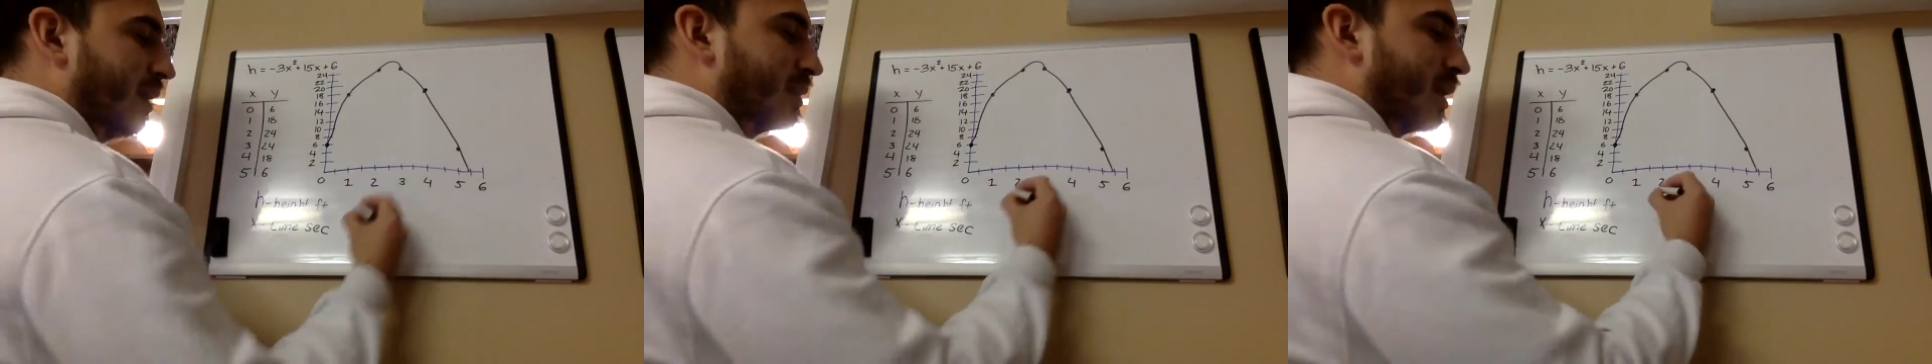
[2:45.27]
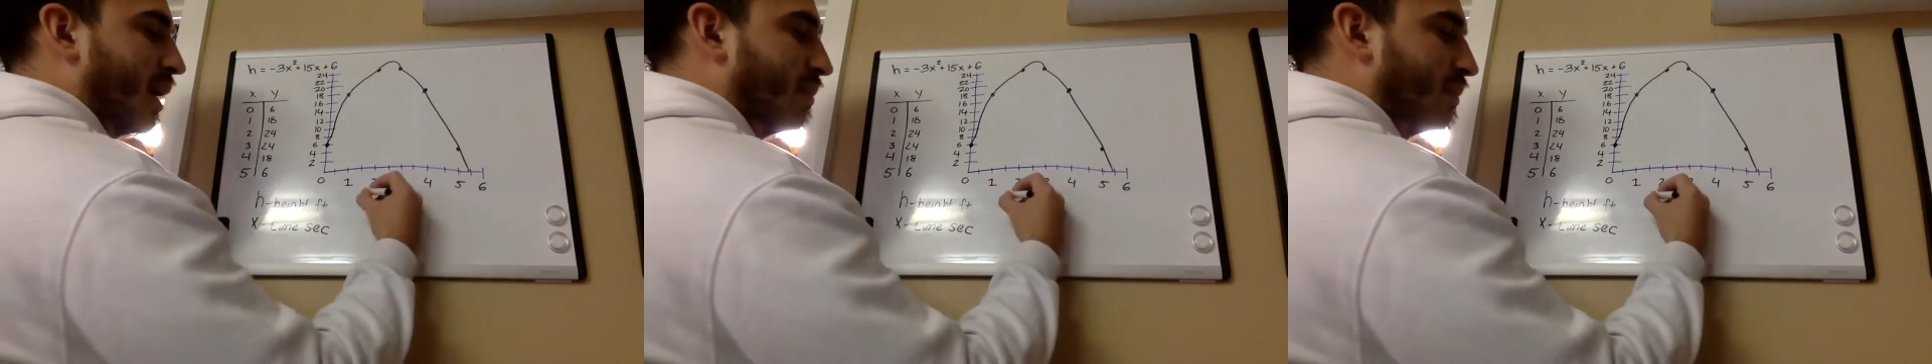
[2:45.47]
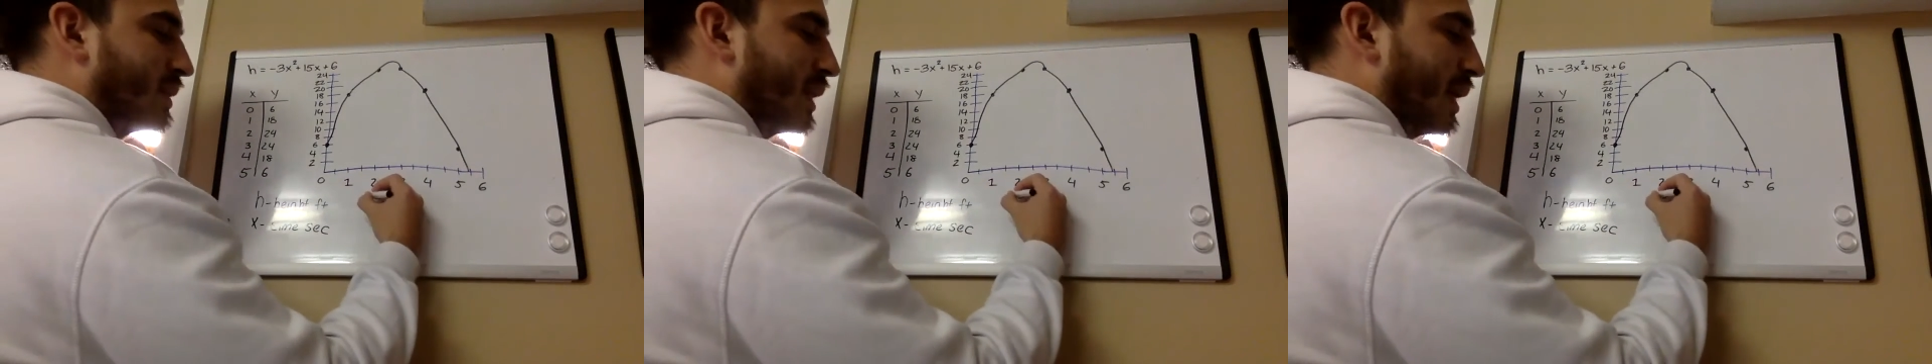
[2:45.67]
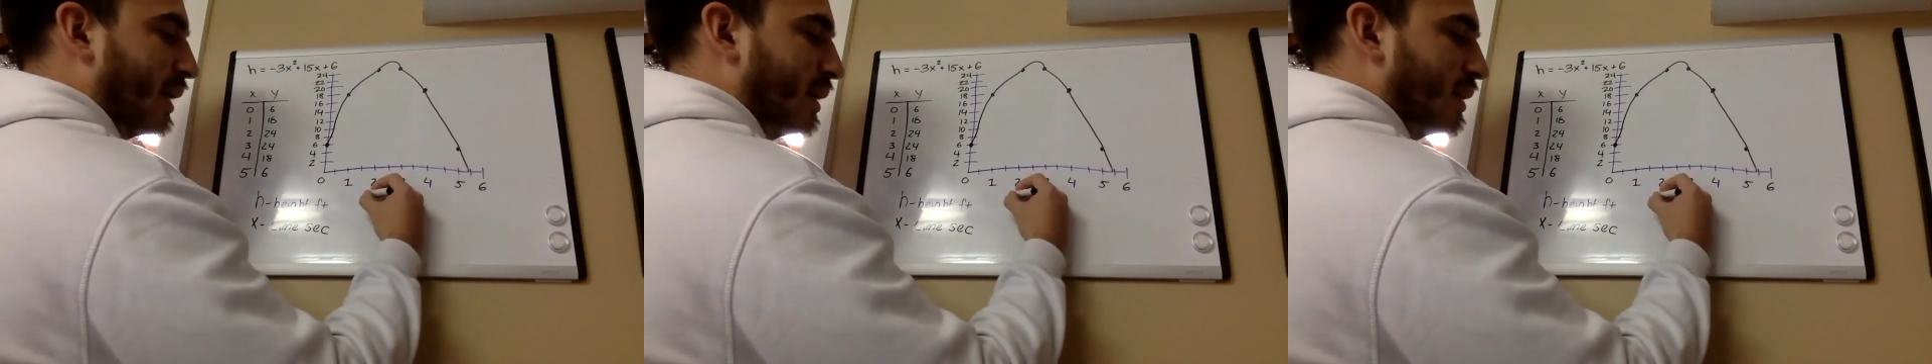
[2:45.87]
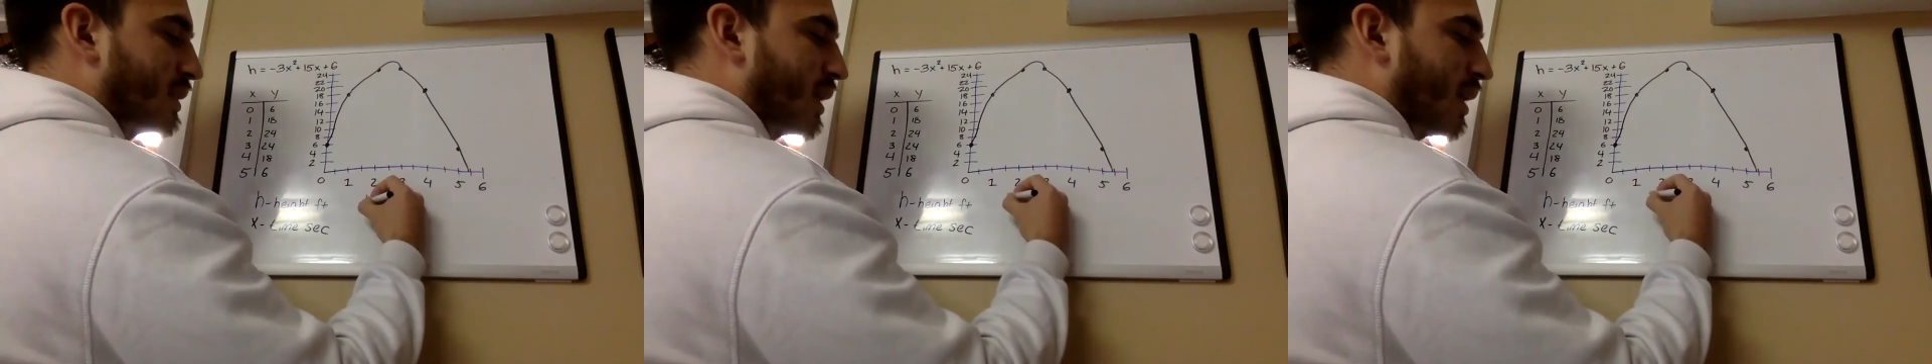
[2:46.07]
is time in
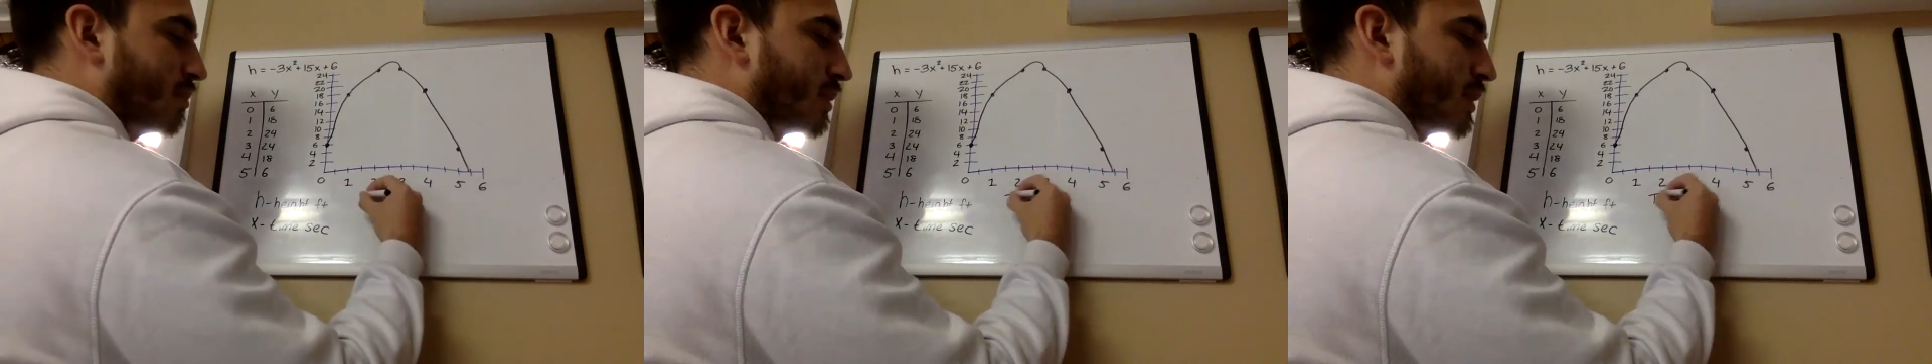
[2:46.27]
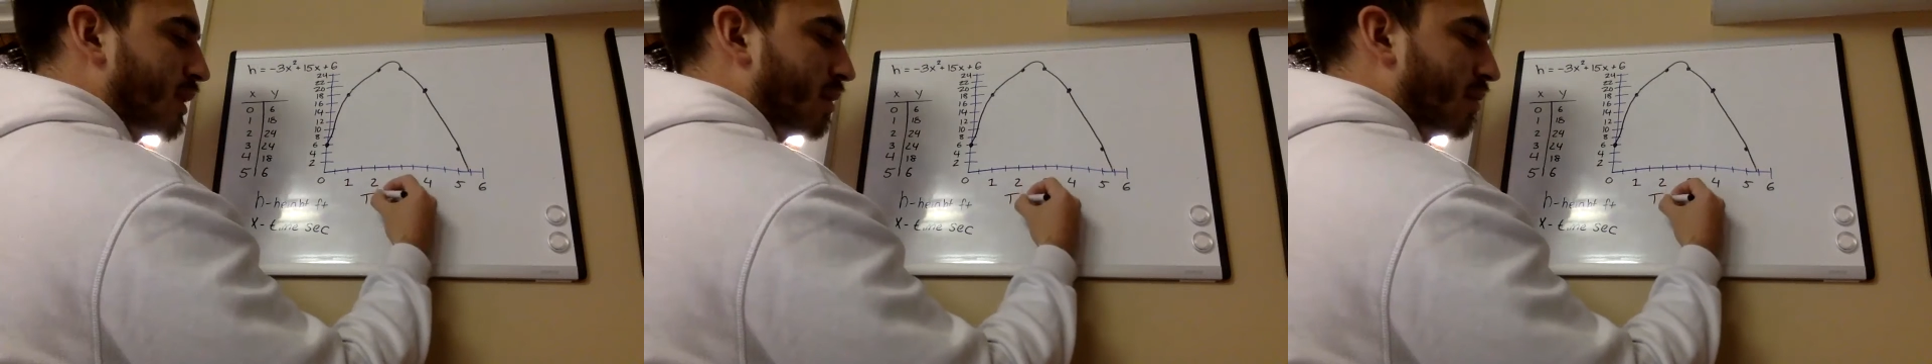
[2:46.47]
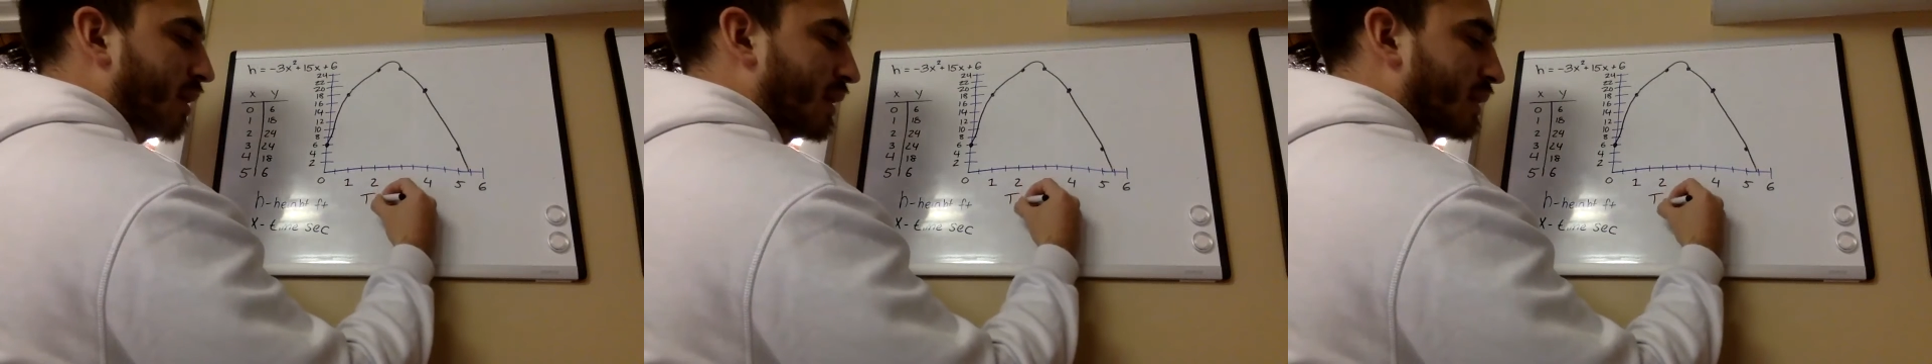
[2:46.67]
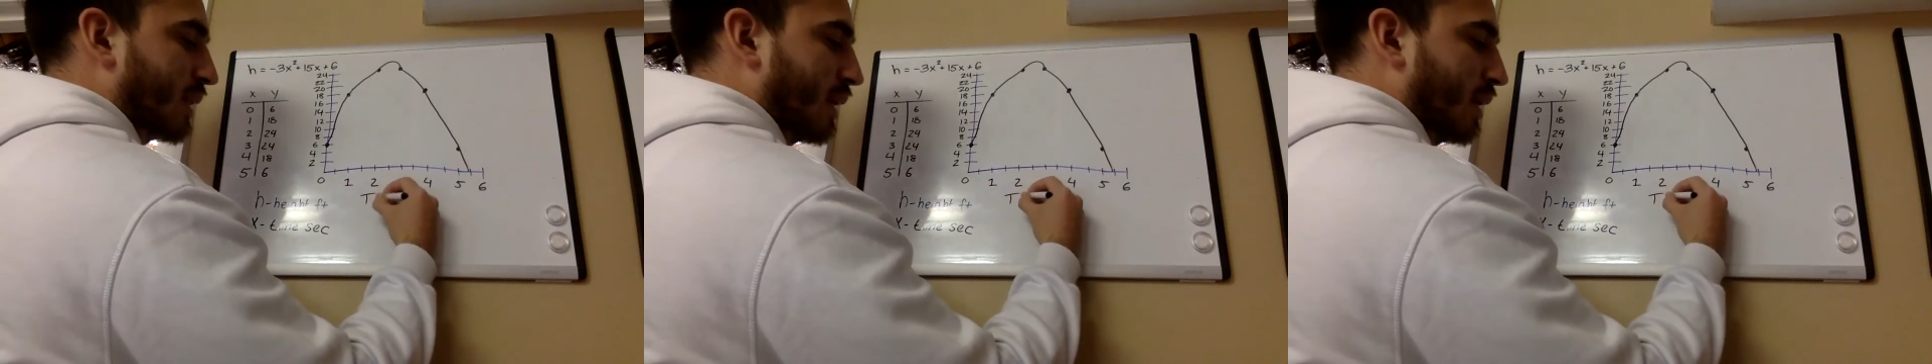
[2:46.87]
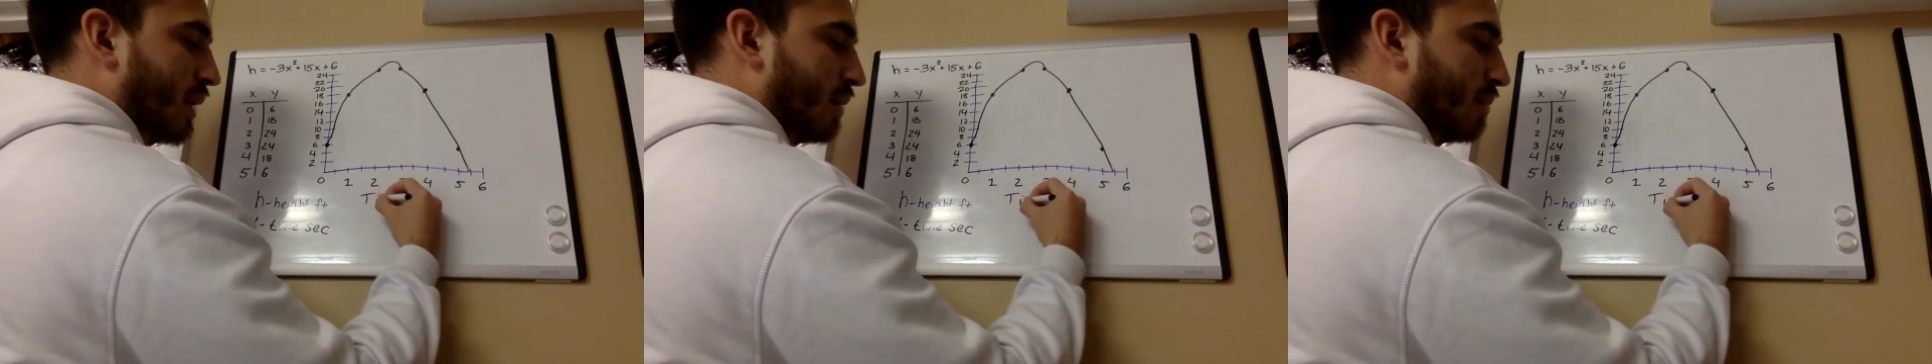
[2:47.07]
seconds, I'm just going to write
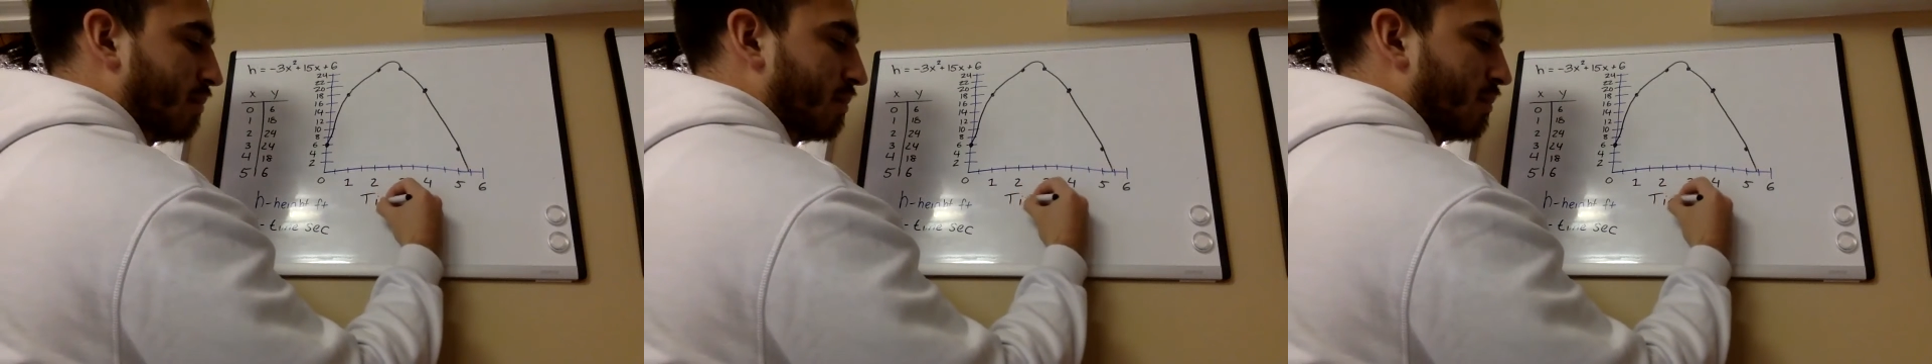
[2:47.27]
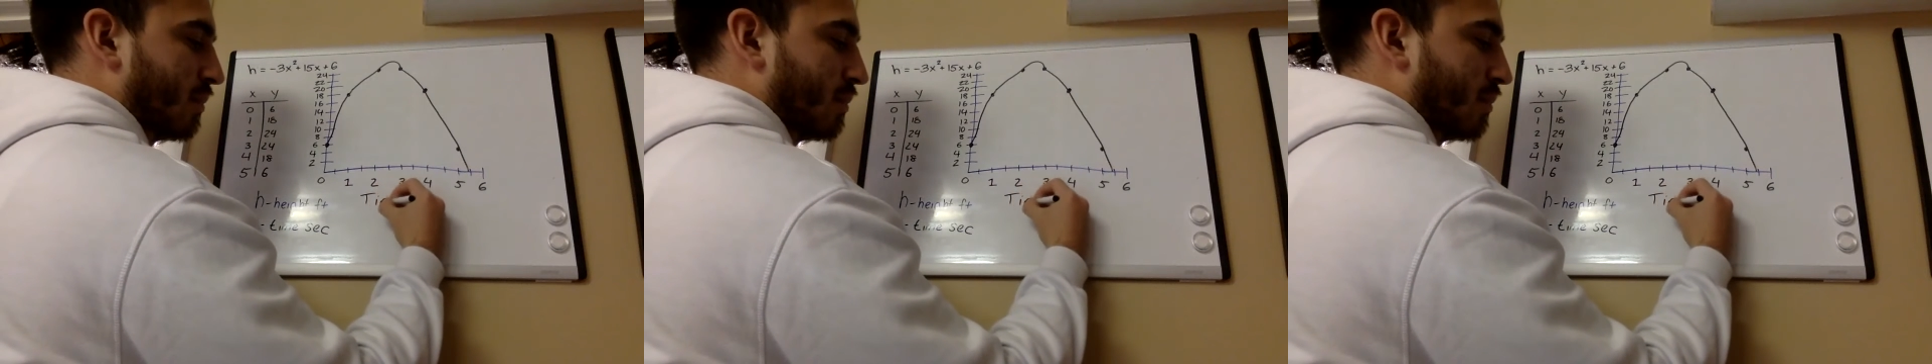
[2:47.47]
time